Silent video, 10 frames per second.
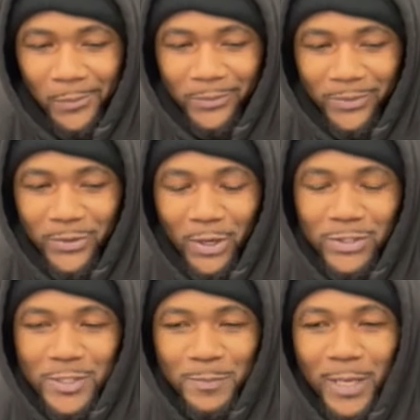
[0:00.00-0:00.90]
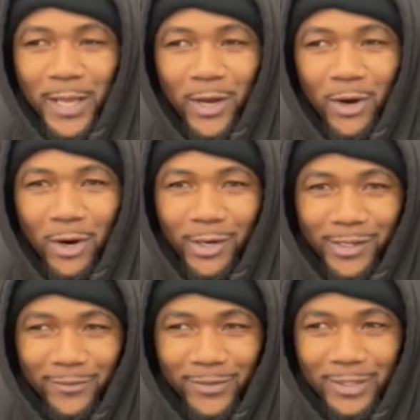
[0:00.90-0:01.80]
you know, just playing
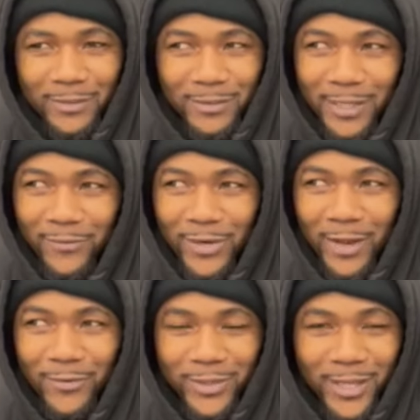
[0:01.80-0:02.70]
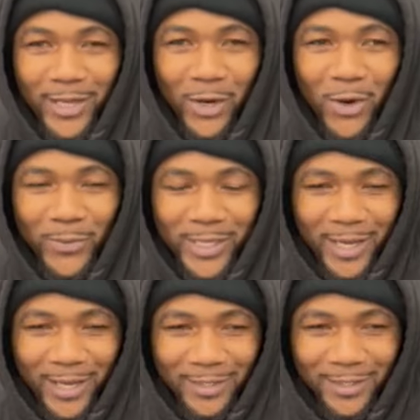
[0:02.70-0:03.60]
hard, giving everything all we
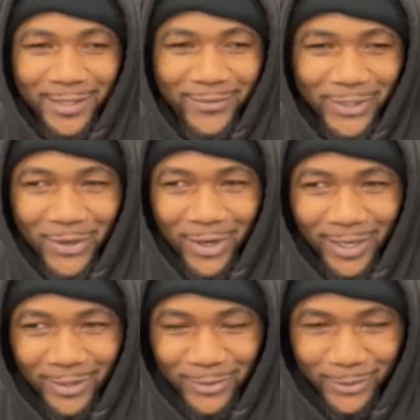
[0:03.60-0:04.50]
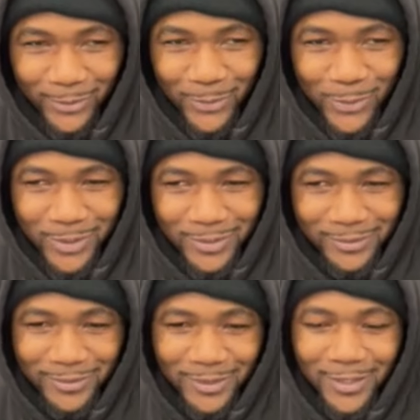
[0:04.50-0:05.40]
got and leaving it all out there on the court.
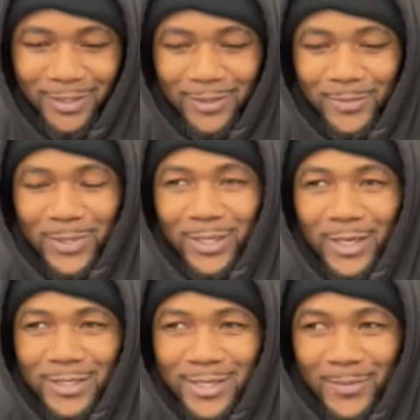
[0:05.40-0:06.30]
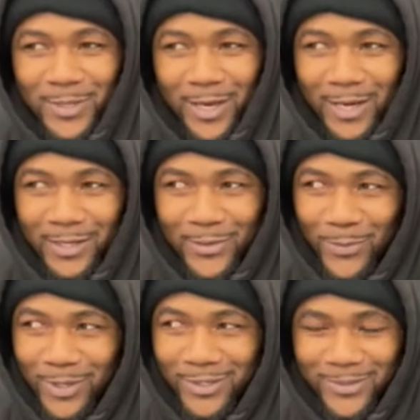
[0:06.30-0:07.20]
But something I need to
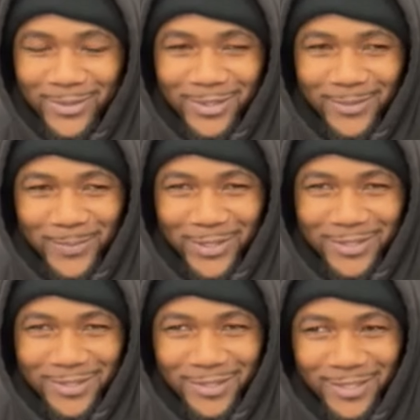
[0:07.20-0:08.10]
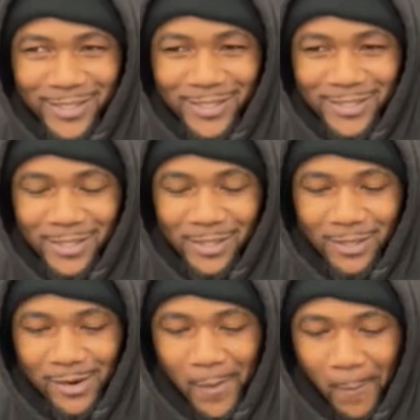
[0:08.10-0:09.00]
work on personally is
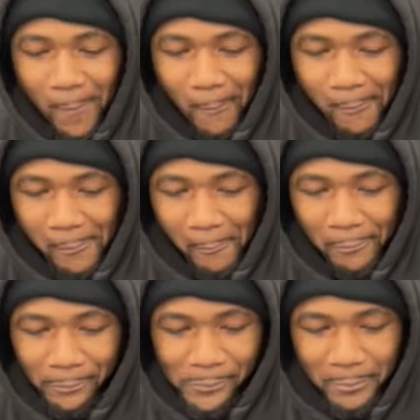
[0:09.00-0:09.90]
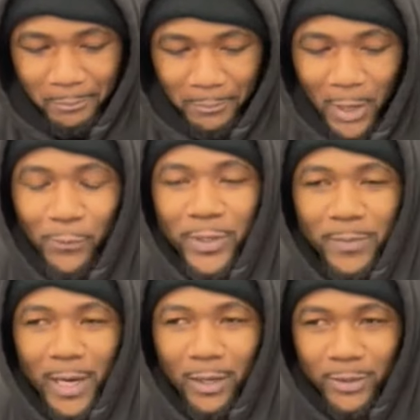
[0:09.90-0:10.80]
my
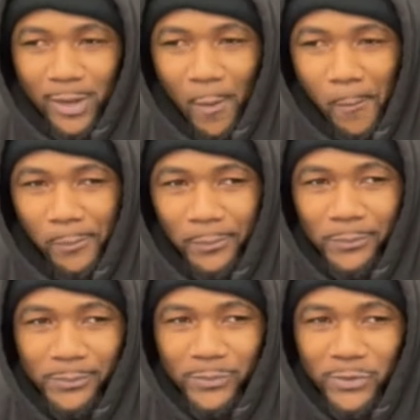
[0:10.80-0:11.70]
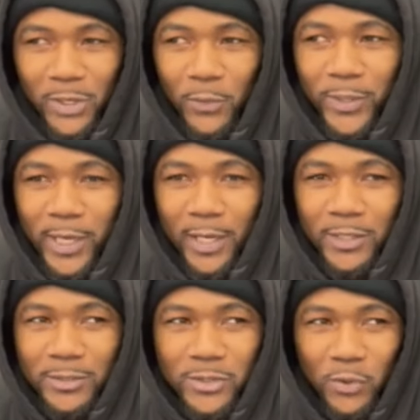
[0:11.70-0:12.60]
rebounding. You know, we kind
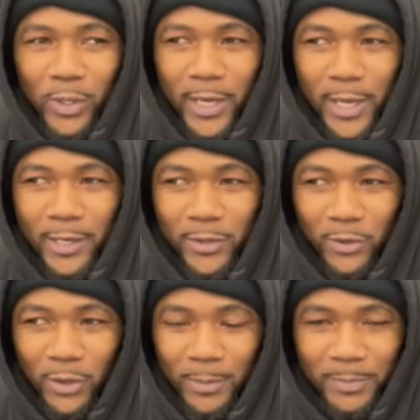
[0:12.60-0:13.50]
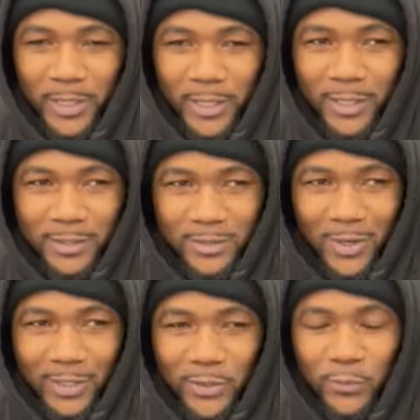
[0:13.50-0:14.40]
of shorthanded on our big,
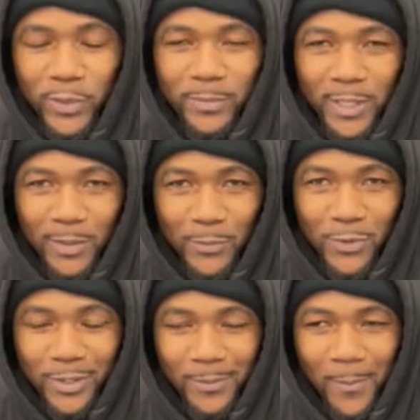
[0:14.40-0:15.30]
so I need to rebound more.